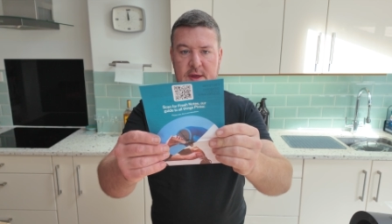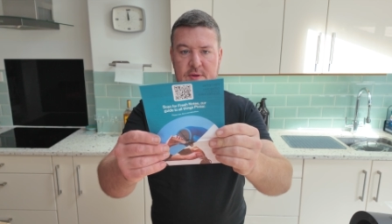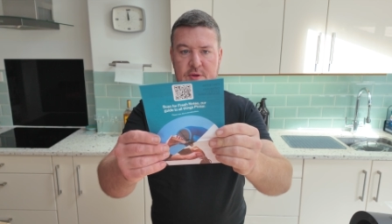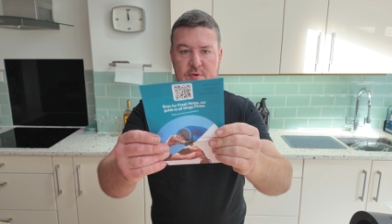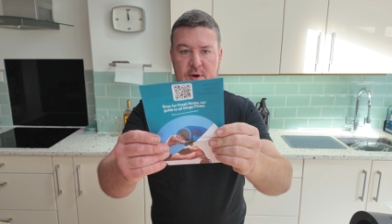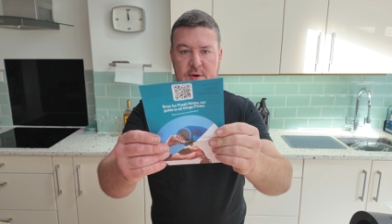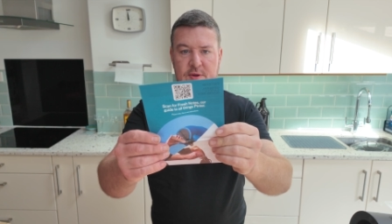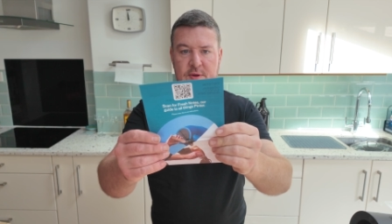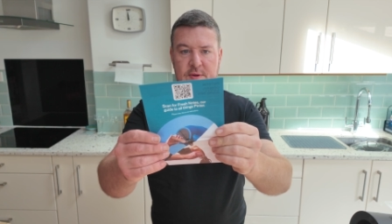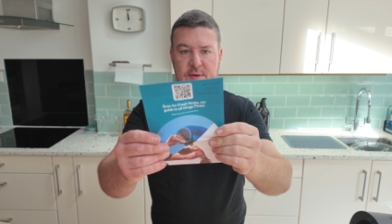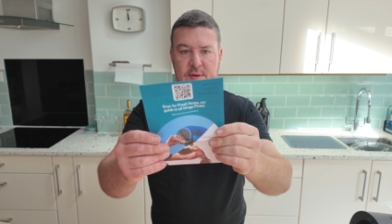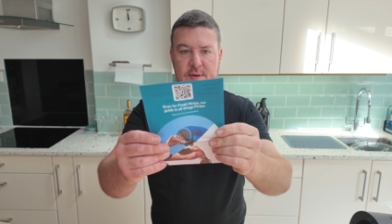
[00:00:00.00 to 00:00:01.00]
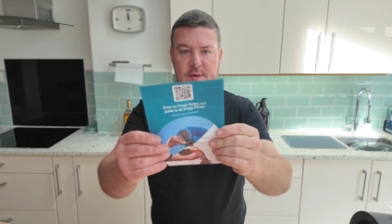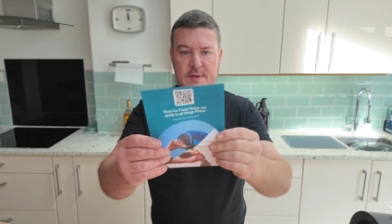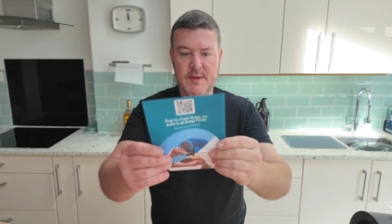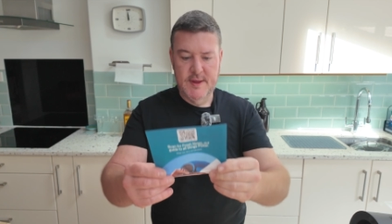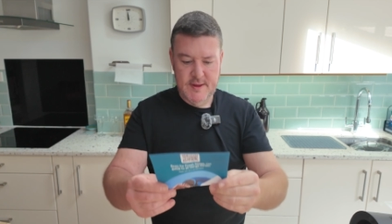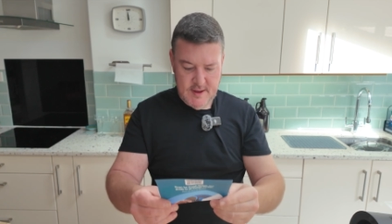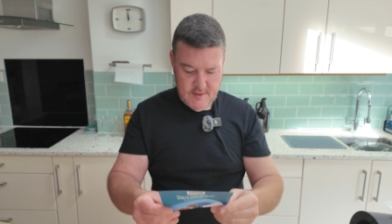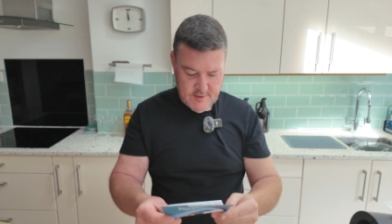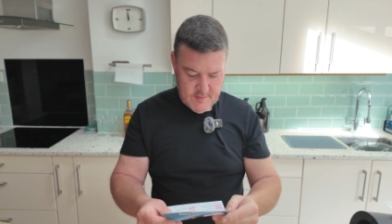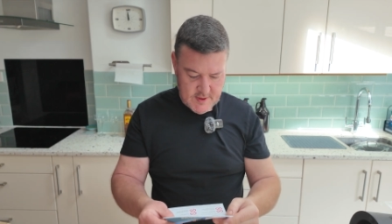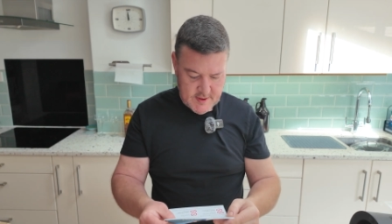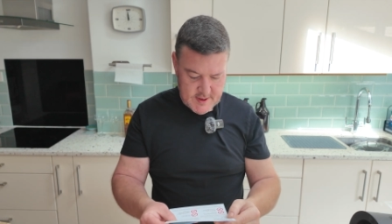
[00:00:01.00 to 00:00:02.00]
instructions it
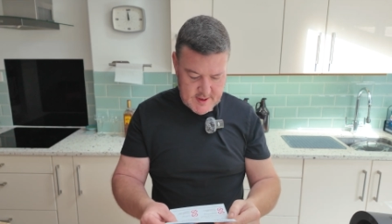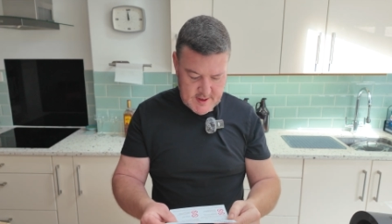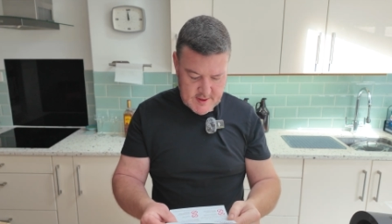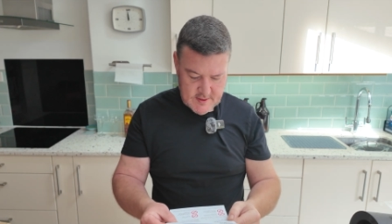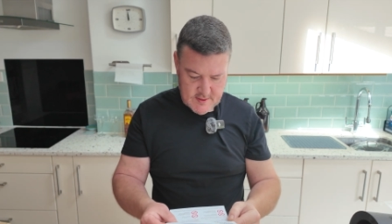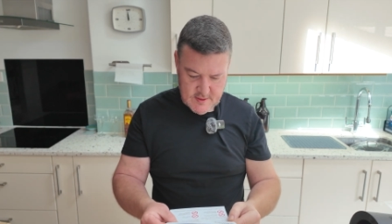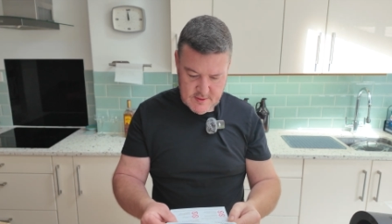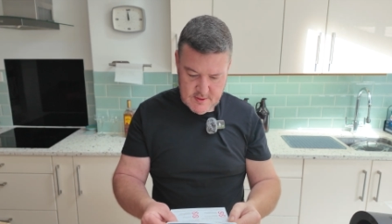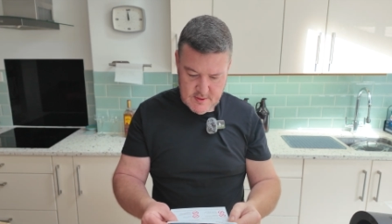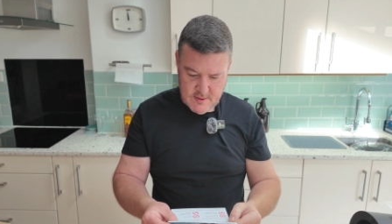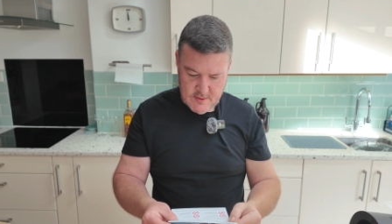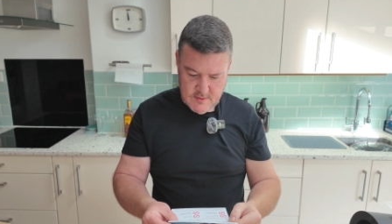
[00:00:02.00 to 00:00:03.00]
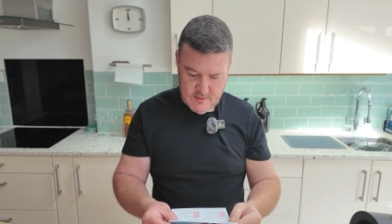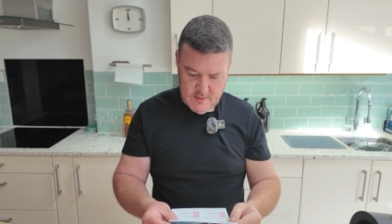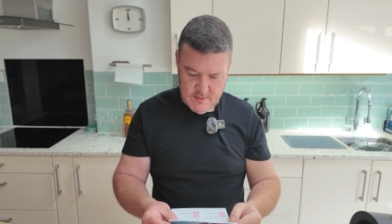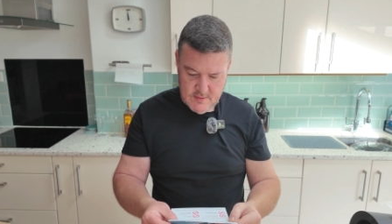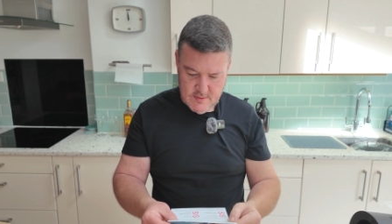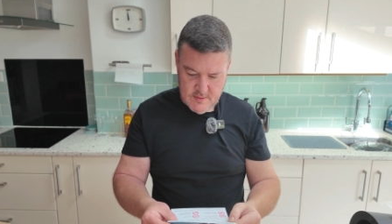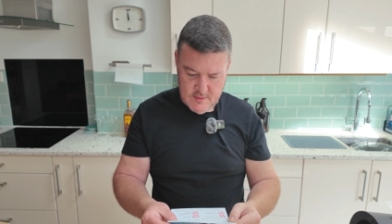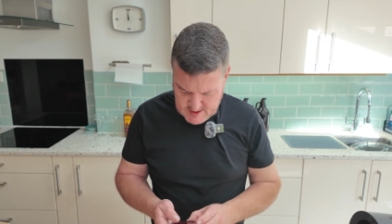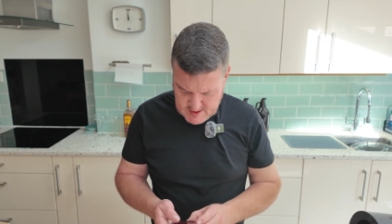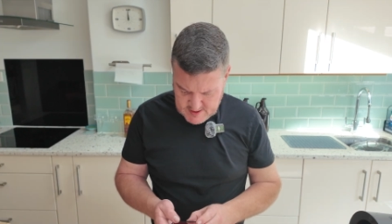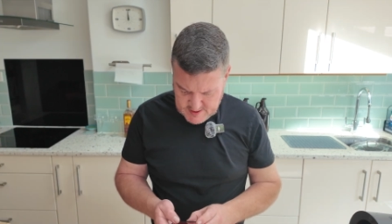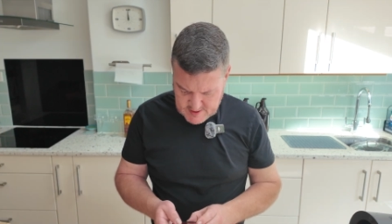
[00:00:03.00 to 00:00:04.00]
tells me I need to do.
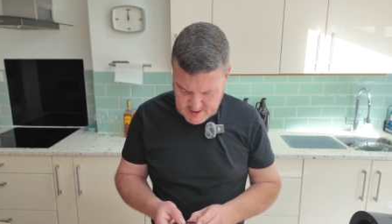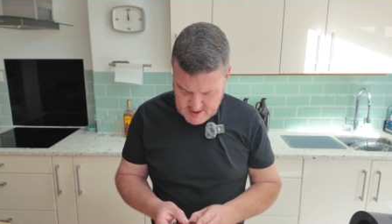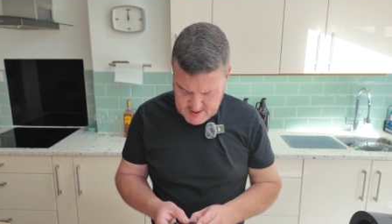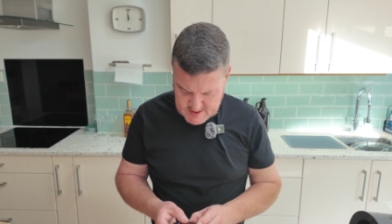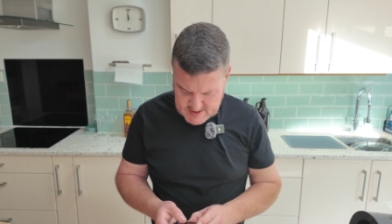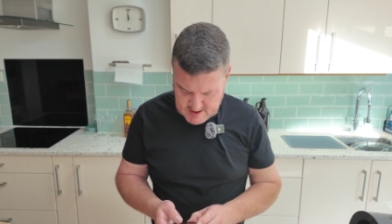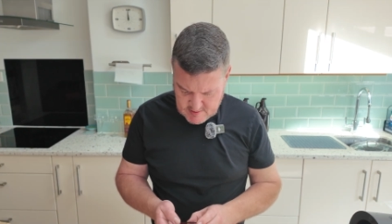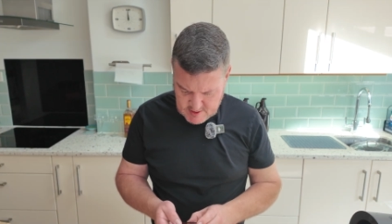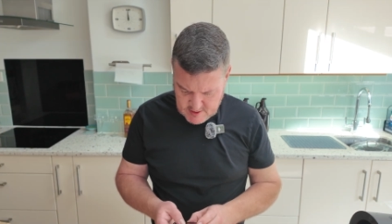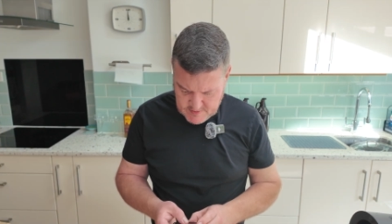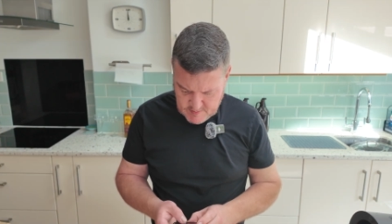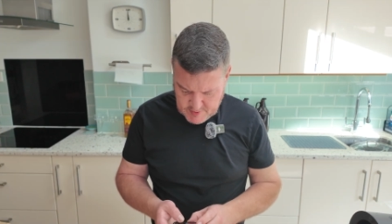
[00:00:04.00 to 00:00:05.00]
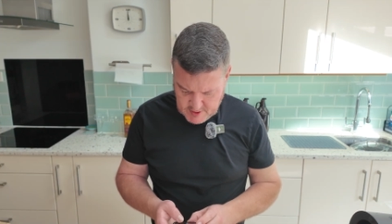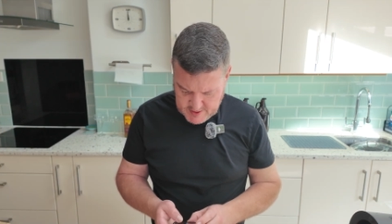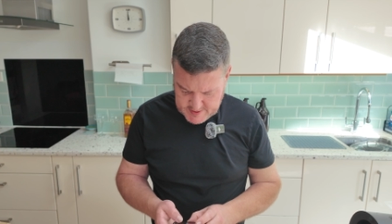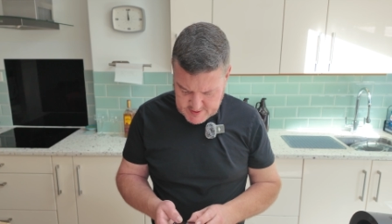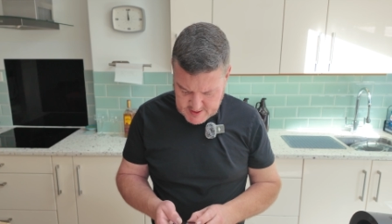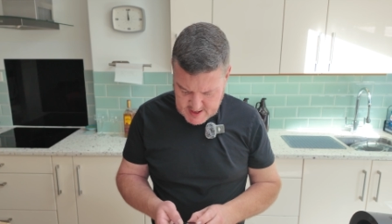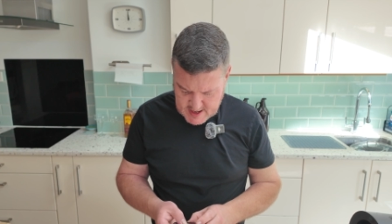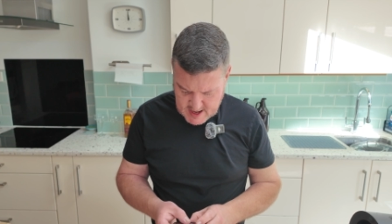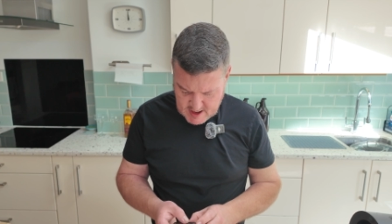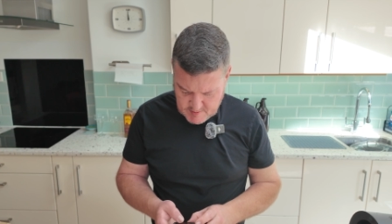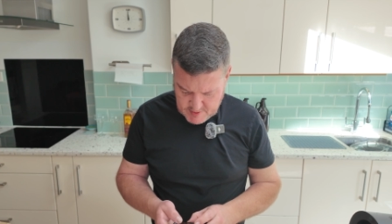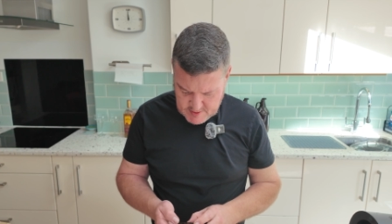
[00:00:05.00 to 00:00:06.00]
It's saying download the Pinter
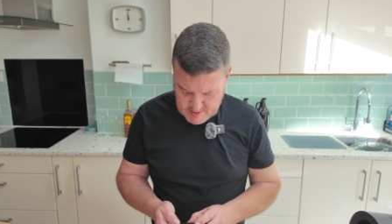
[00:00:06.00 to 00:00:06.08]
app